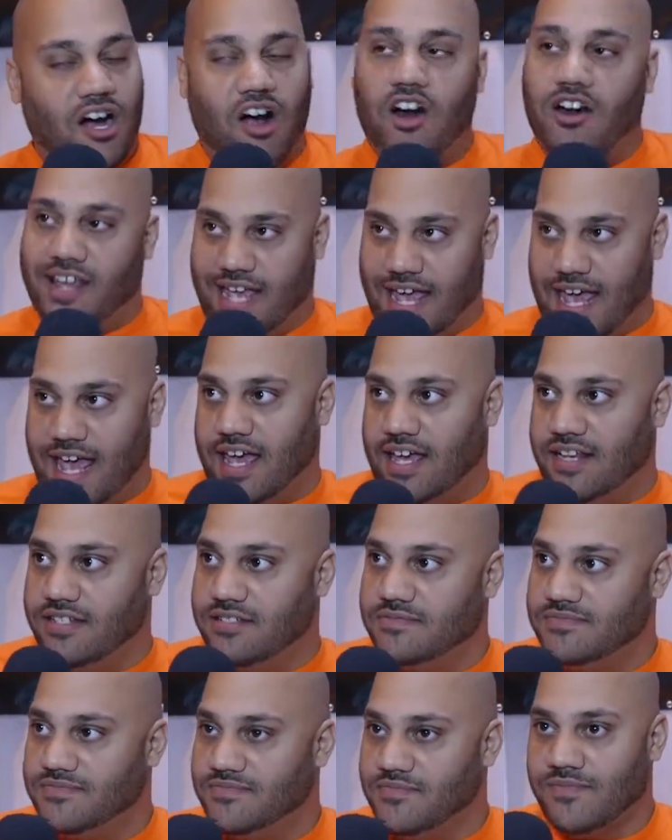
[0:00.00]
arcade,
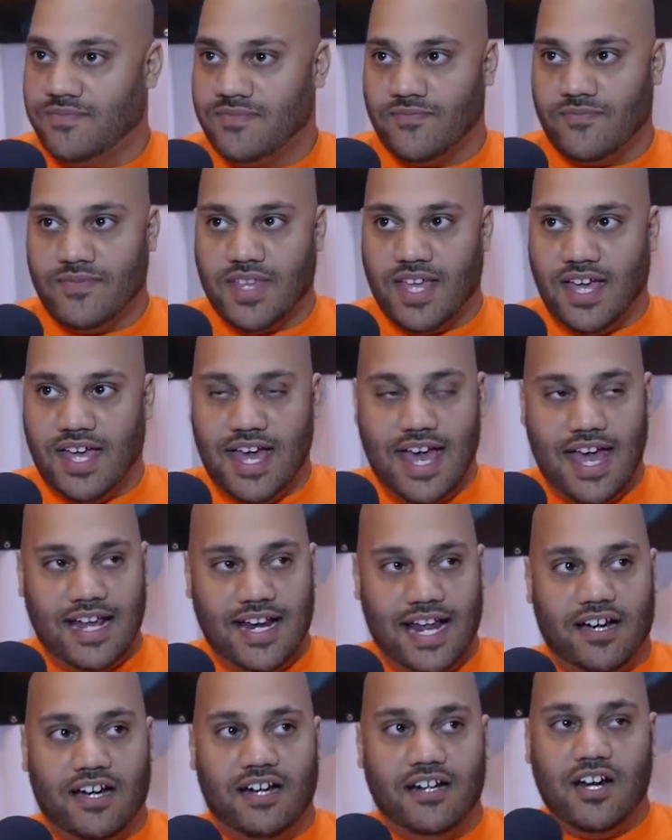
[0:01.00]

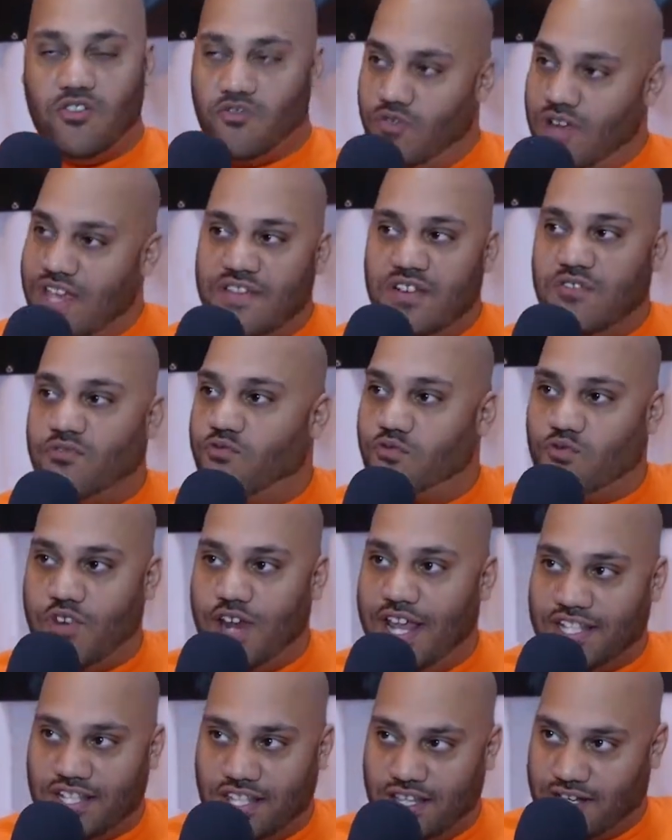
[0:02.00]
and I couldn't even
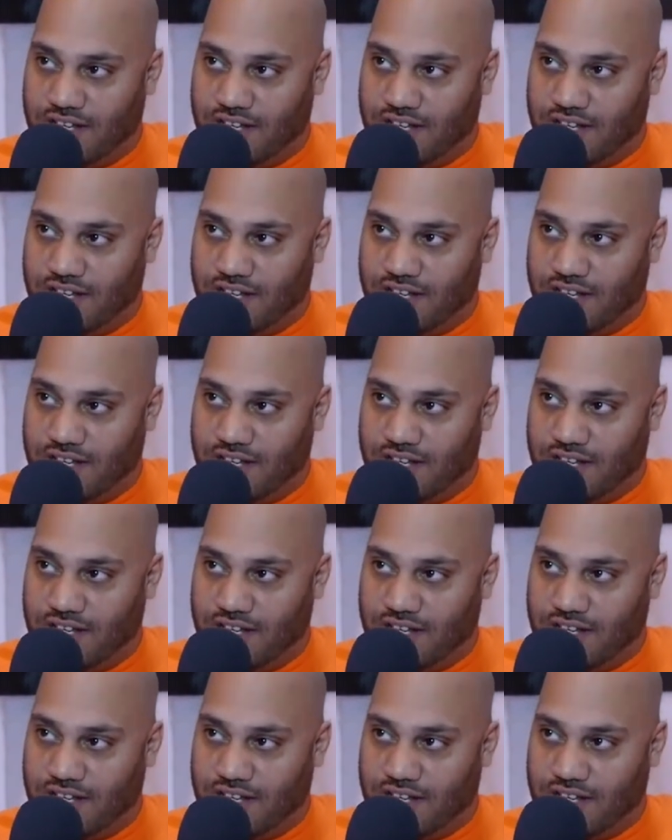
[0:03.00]
reach the